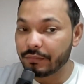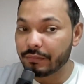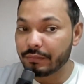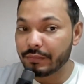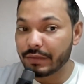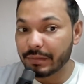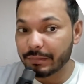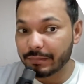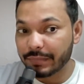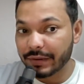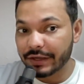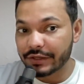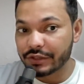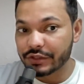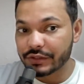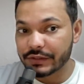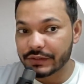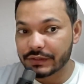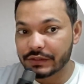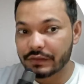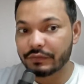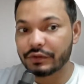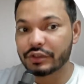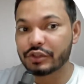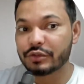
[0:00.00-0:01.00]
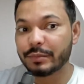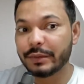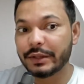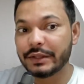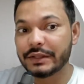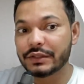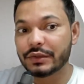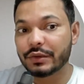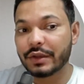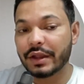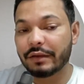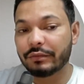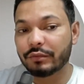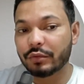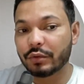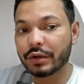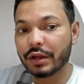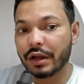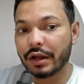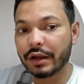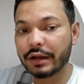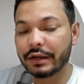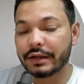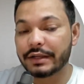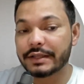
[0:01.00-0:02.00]
impressions, which means you have to
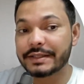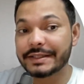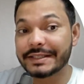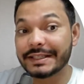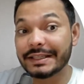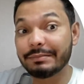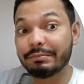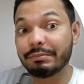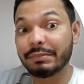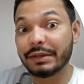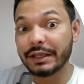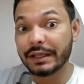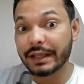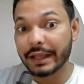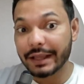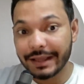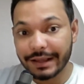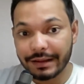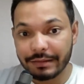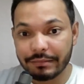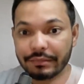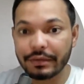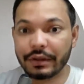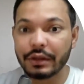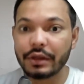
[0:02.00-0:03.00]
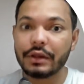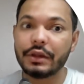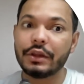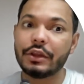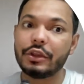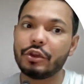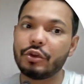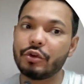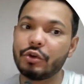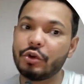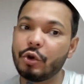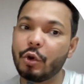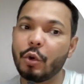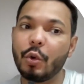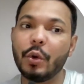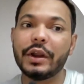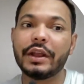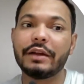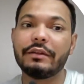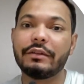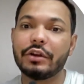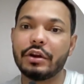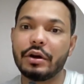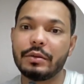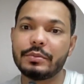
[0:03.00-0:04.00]
target CPM. You don't
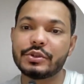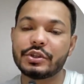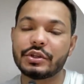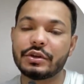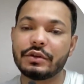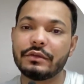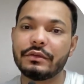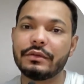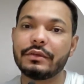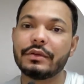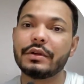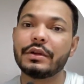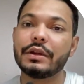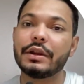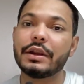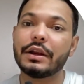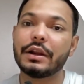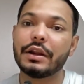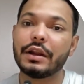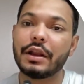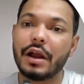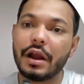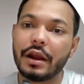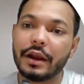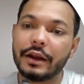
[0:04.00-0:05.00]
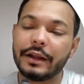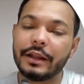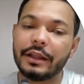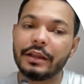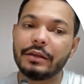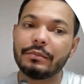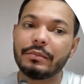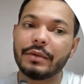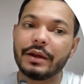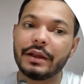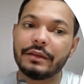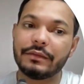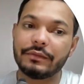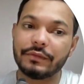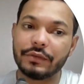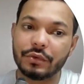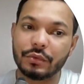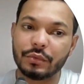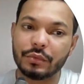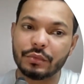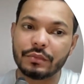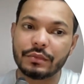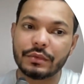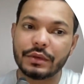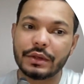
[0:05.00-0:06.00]
have an option of targeting by
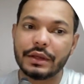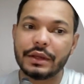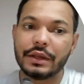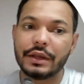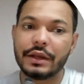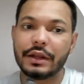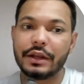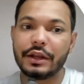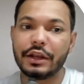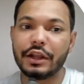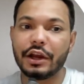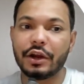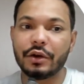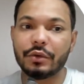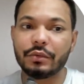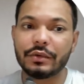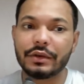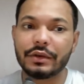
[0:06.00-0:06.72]
view. Now